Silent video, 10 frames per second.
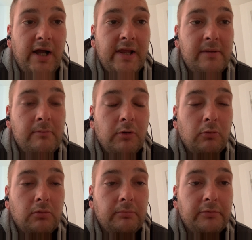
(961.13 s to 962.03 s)

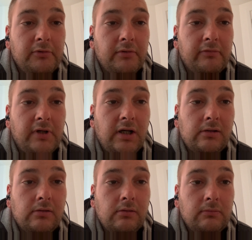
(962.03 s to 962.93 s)
8mm computer
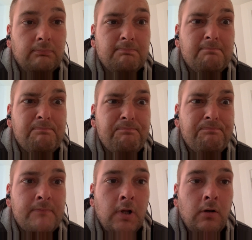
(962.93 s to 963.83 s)
fan,
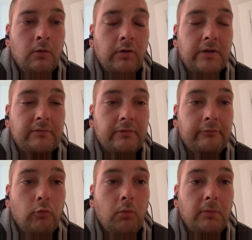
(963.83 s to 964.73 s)
or even a
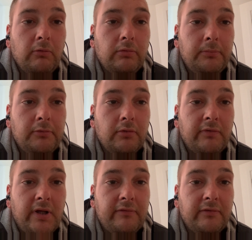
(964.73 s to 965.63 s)
4mm computer
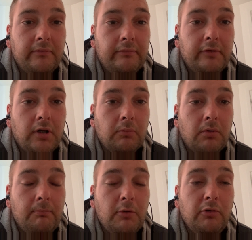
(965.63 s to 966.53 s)
fan if you can find
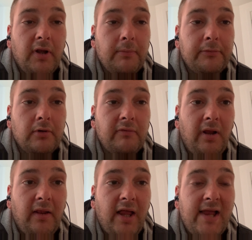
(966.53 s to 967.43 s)
one. Most computer
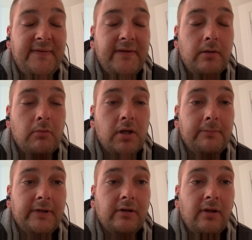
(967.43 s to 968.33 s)
fans are
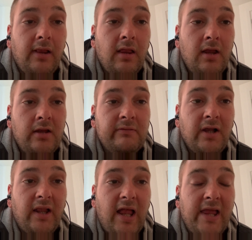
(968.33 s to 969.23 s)
80mm,
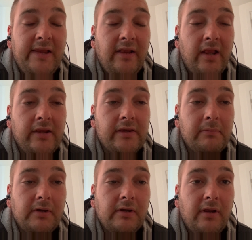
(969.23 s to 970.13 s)
that's
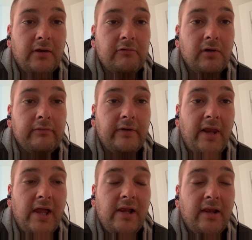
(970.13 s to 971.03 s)
8cm, so try and find
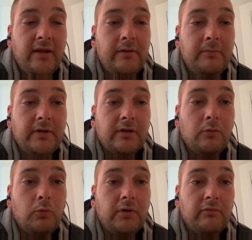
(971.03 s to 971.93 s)
an 8cm
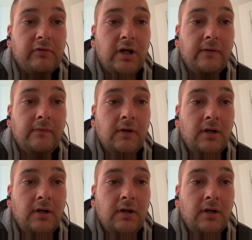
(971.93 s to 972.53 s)
cooling fan.